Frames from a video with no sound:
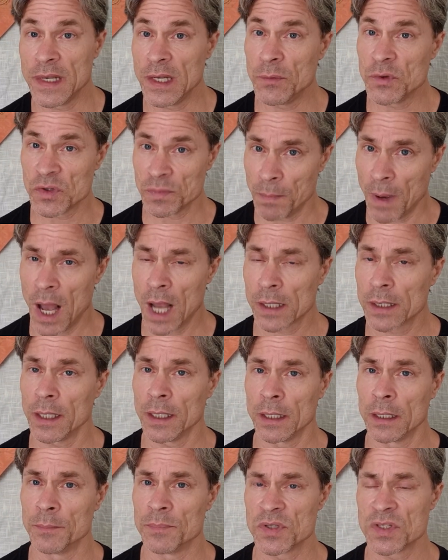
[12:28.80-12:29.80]
that he was
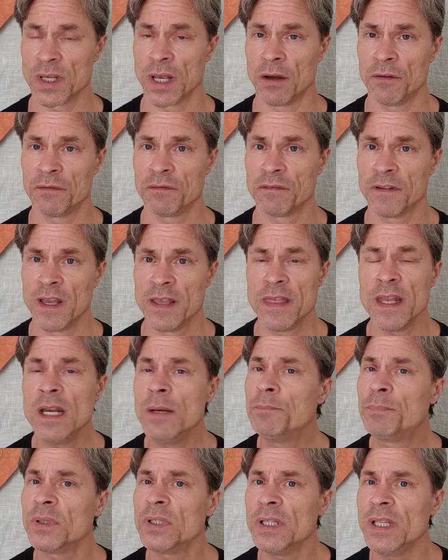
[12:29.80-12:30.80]
mocking himself. They
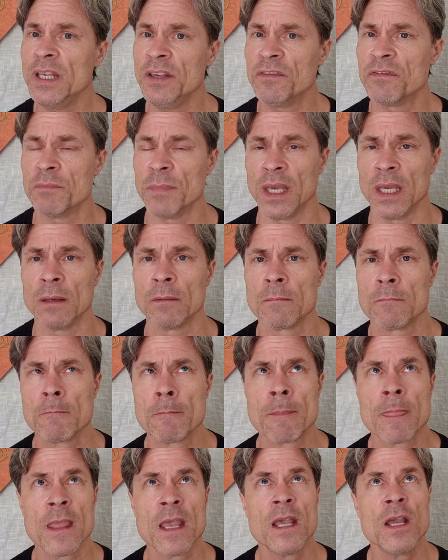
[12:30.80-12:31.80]
didn't believe me.
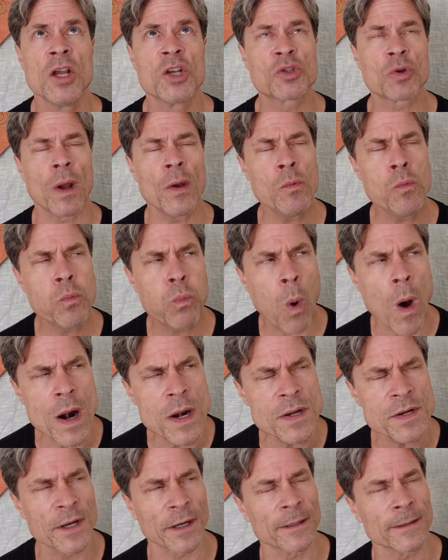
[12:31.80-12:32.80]
So I
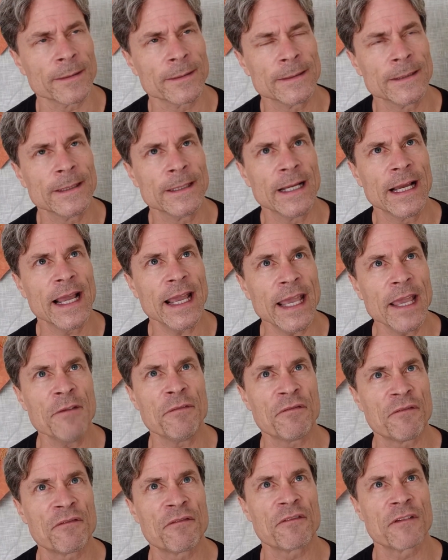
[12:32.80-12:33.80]
wonder
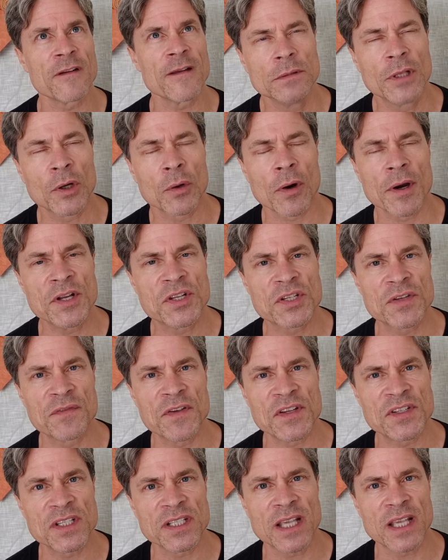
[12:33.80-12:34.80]
if literary
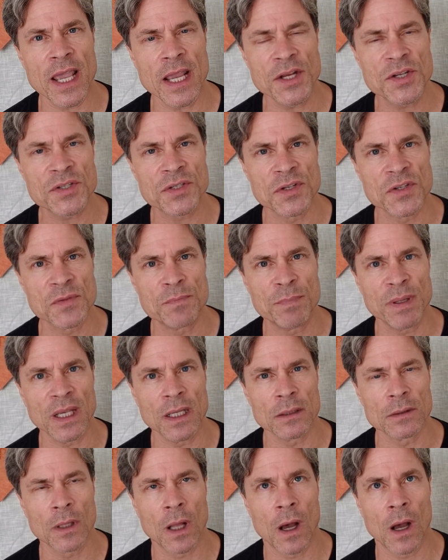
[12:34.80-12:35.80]
sophistication is
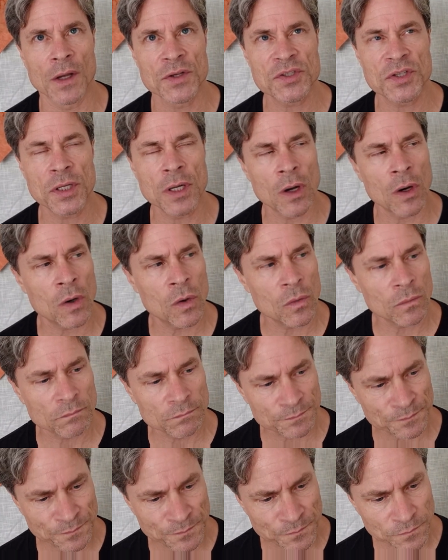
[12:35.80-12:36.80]
being lost. You
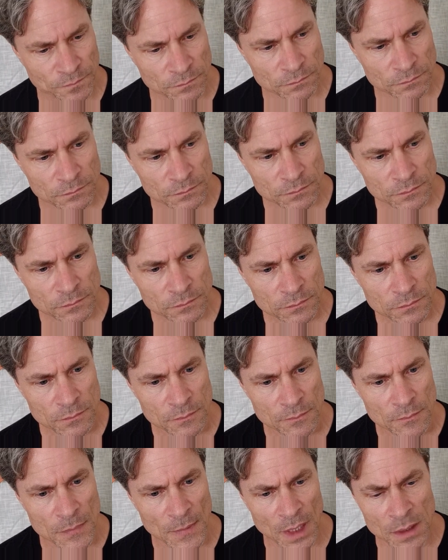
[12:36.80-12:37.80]
know,
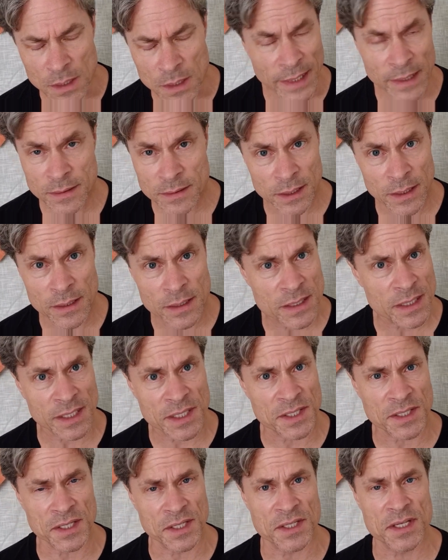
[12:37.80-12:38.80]
nineteen
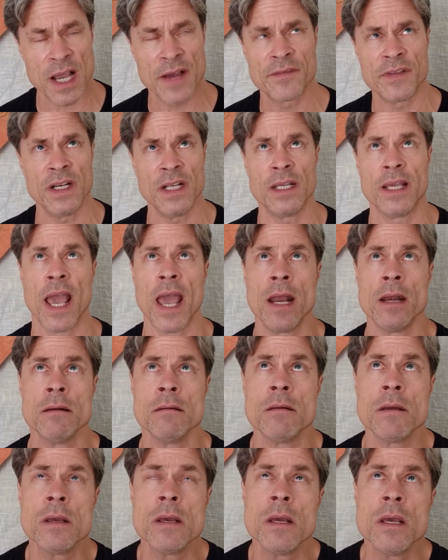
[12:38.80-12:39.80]
sixty-seven
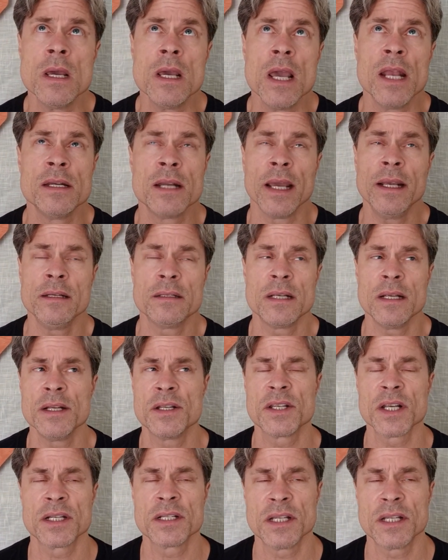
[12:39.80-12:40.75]
again, in nineteen